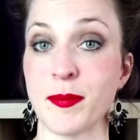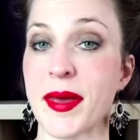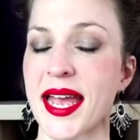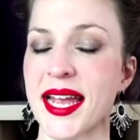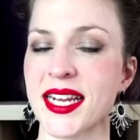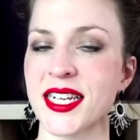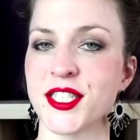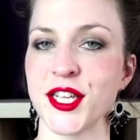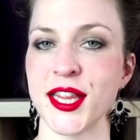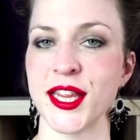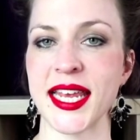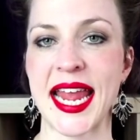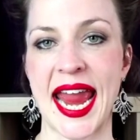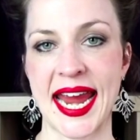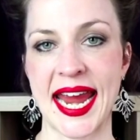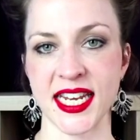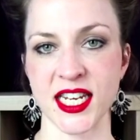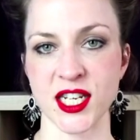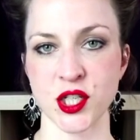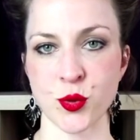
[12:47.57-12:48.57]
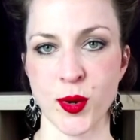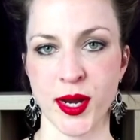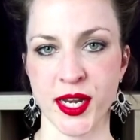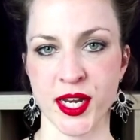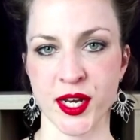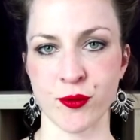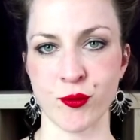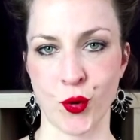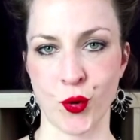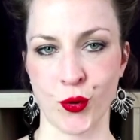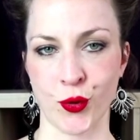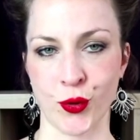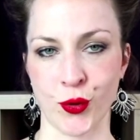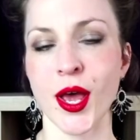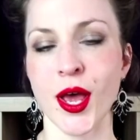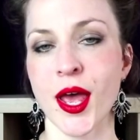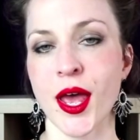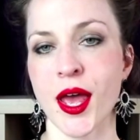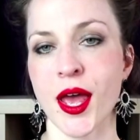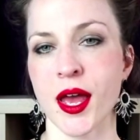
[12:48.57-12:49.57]
to the 80-20 rule.
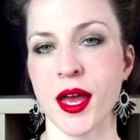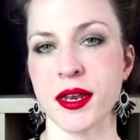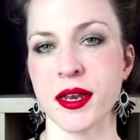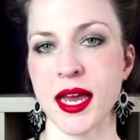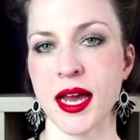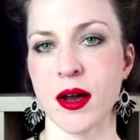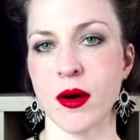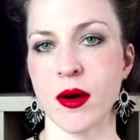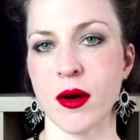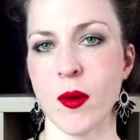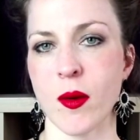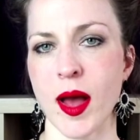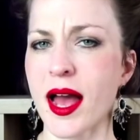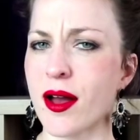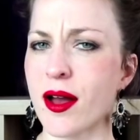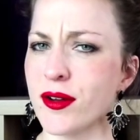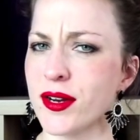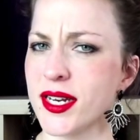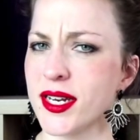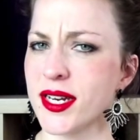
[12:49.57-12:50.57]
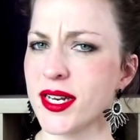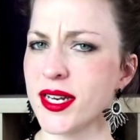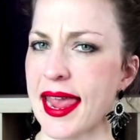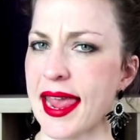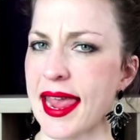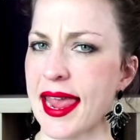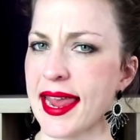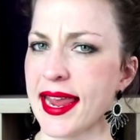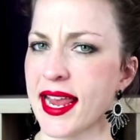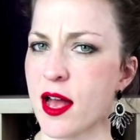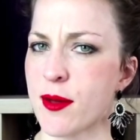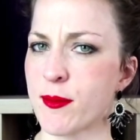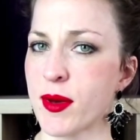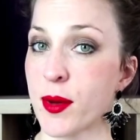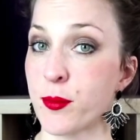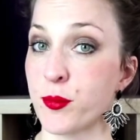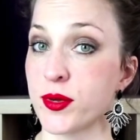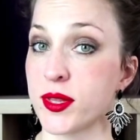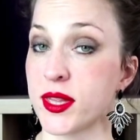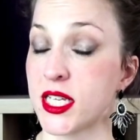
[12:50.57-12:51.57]
Now, how did they come up with
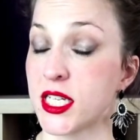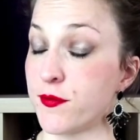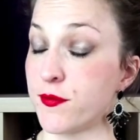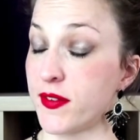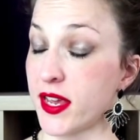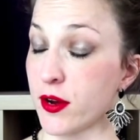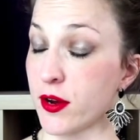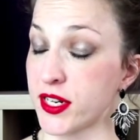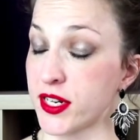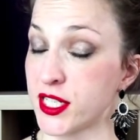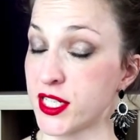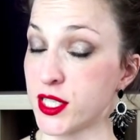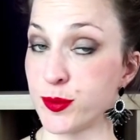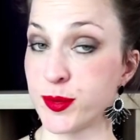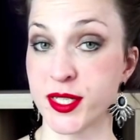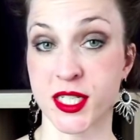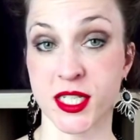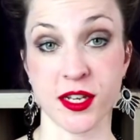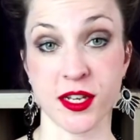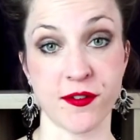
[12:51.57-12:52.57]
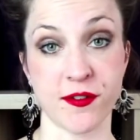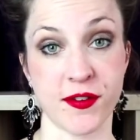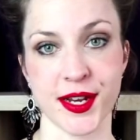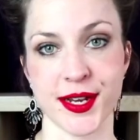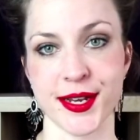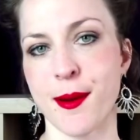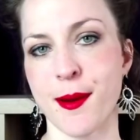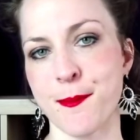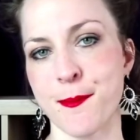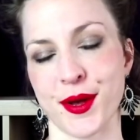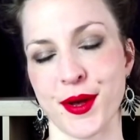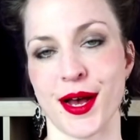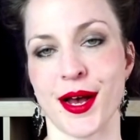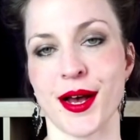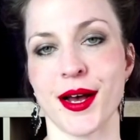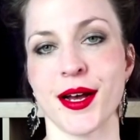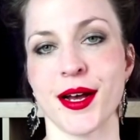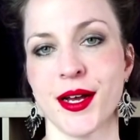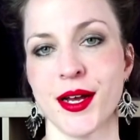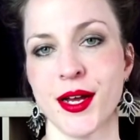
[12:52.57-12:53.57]
this very specific number?
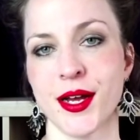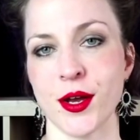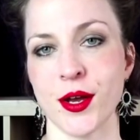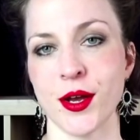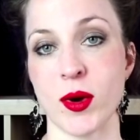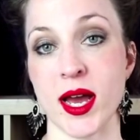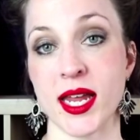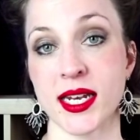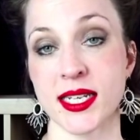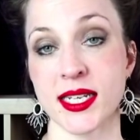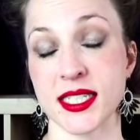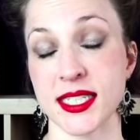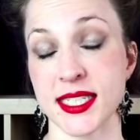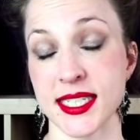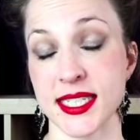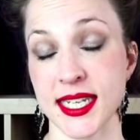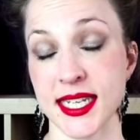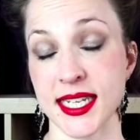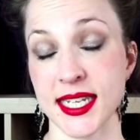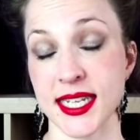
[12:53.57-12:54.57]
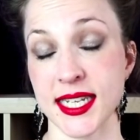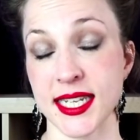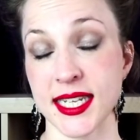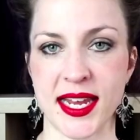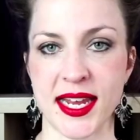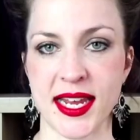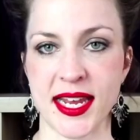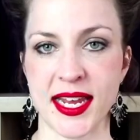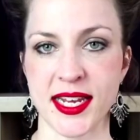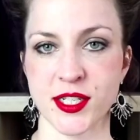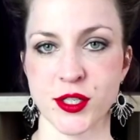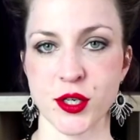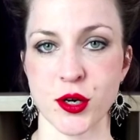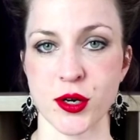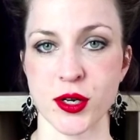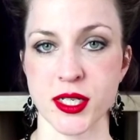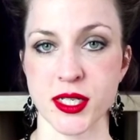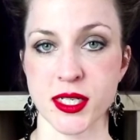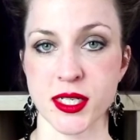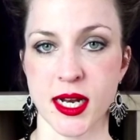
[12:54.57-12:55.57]
Well, it seems to be based on a
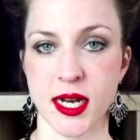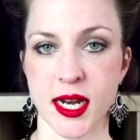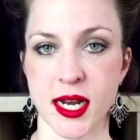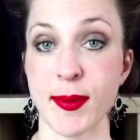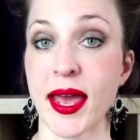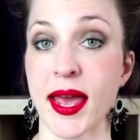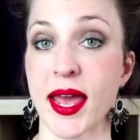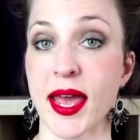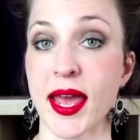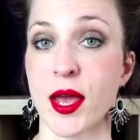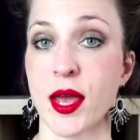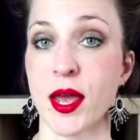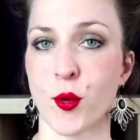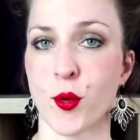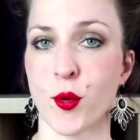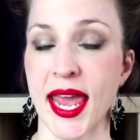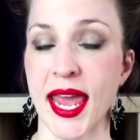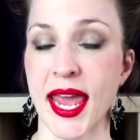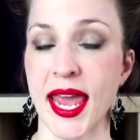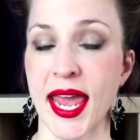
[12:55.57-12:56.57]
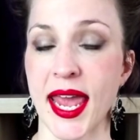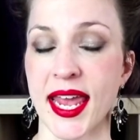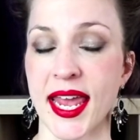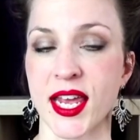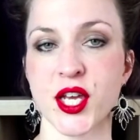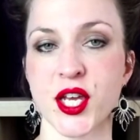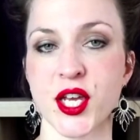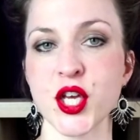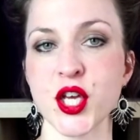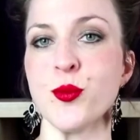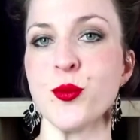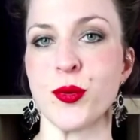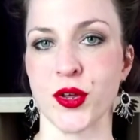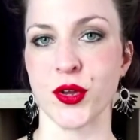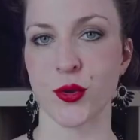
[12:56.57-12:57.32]
study by OkCupid, which found